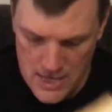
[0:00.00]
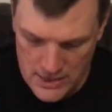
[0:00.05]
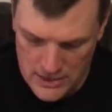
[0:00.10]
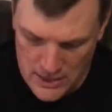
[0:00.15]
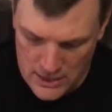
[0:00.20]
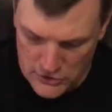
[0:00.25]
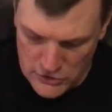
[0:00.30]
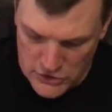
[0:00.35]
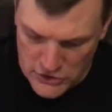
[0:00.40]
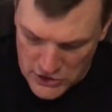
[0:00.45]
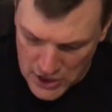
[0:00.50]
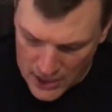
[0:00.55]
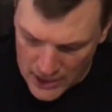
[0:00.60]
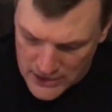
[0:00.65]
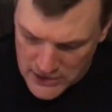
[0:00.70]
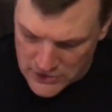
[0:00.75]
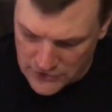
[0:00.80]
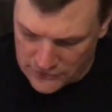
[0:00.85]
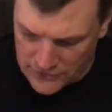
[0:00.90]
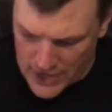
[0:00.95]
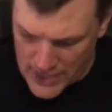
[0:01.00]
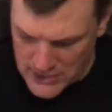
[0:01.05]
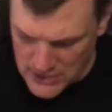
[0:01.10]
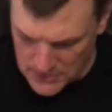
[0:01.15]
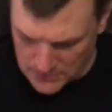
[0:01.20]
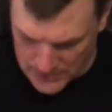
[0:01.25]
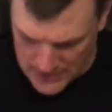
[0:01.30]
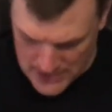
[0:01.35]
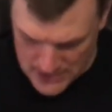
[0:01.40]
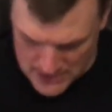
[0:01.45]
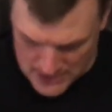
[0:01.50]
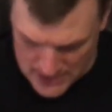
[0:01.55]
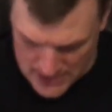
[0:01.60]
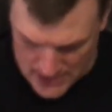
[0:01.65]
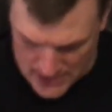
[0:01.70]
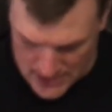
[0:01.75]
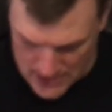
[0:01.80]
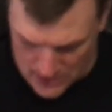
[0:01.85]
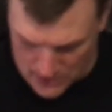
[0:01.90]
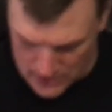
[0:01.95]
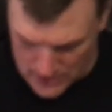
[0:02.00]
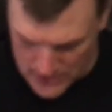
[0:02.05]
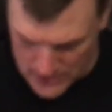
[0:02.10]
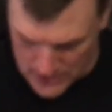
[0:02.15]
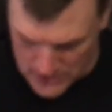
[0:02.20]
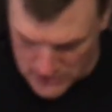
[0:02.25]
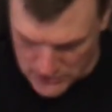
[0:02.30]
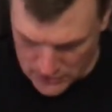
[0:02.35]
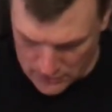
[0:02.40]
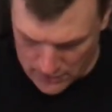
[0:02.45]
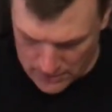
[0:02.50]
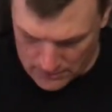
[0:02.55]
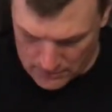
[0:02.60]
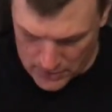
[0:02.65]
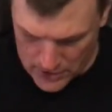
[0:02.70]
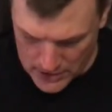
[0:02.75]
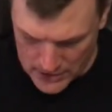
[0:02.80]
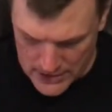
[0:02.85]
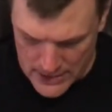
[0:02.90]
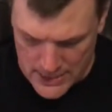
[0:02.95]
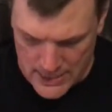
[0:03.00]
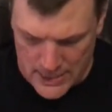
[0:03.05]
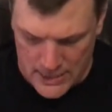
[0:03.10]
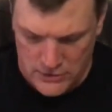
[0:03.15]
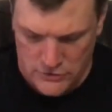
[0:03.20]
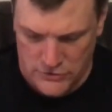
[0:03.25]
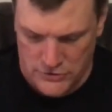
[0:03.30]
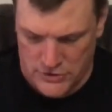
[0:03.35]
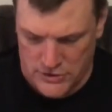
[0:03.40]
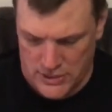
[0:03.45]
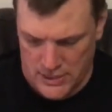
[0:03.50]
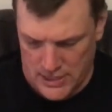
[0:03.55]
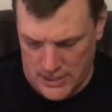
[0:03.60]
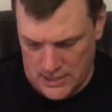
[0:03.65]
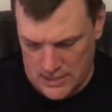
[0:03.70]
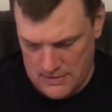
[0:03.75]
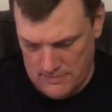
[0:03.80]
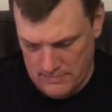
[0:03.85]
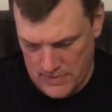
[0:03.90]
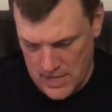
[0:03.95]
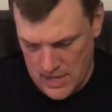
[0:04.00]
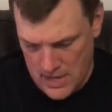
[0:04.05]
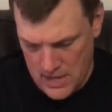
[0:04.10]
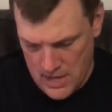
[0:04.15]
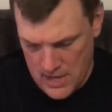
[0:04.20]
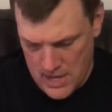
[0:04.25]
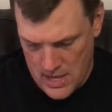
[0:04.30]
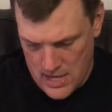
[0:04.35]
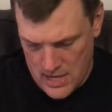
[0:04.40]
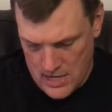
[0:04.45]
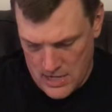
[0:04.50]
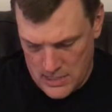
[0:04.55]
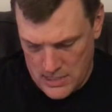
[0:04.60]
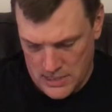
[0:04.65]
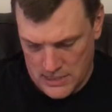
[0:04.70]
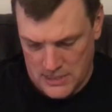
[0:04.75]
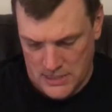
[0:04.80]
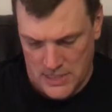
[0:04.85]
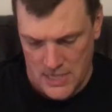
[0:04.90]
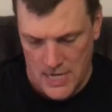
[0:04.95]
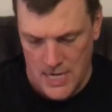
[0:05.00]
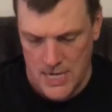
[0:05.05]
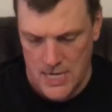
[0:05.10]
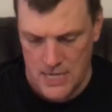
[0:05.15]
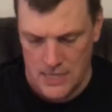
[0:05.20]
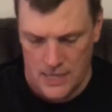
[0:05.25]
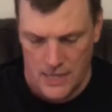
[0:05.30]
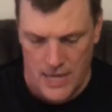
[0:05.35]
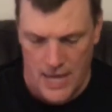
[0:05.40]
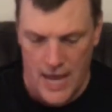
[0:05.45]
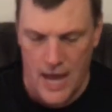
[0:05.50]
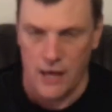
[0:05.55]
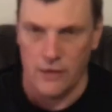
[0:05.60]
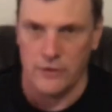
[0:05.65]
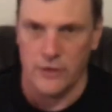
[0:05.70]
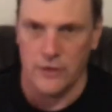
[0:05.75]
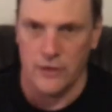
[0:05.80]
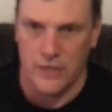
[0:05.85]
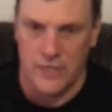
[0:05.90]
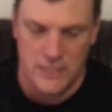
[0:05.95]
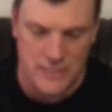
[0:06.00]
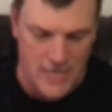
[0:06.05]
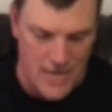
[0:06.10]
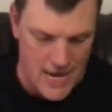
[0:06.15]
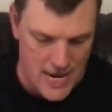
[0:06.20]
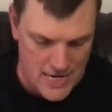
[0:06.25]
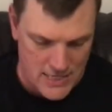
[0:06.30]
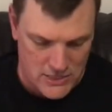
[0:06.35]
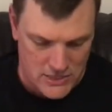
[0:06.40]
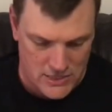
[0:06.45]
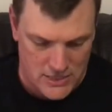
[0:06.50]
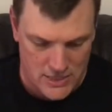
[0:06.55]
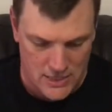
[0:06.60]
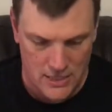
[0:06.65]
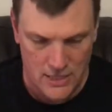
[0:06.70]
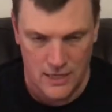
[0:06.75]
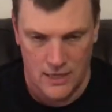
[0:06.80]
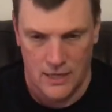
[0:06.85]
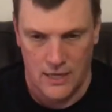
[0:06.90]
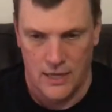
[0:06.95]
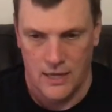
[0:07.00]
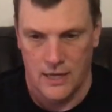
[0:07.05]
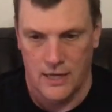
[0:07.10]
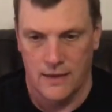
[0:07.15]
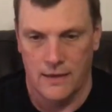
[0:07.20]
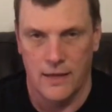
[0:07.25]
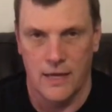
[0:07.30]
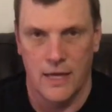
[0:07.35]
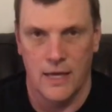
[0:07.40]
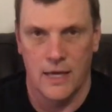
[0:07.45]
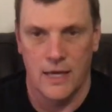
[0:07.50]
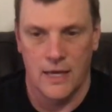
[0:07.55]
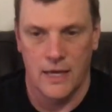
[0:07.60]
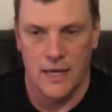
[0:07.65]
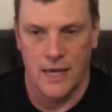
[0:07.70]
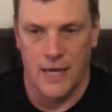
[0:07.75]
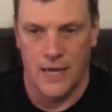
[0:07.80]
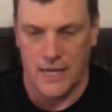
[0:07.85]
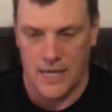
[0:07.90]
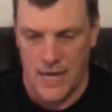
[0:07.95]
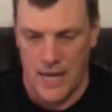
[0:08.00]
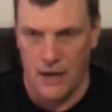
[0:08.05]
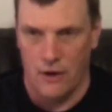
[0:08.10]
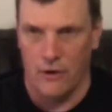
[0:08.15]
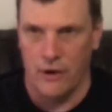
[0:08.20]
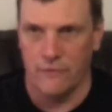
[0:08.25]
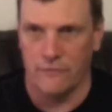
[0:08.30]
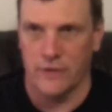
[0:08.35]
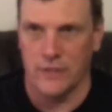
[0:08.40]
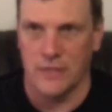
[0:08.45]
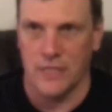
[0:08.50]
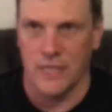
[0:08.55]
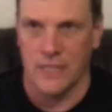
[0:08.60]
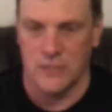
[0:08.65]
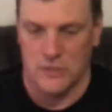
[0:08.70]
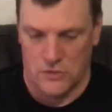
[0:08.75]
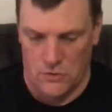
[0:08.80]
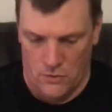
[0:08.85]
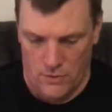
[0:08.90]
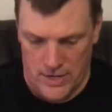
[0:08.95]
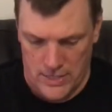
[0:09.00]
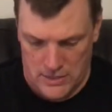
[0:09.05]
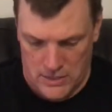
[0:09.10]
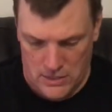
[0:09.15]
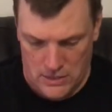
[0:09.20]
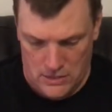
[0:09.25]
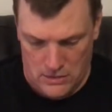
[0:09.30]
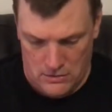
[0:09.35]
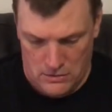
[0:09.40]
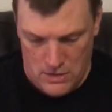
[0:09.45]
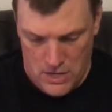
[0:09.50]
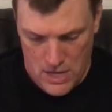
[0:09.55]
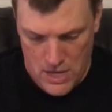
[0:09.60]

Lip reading: There's tons of recipes in here. And so I'm really interested to see how they're going to taste and how everything's going to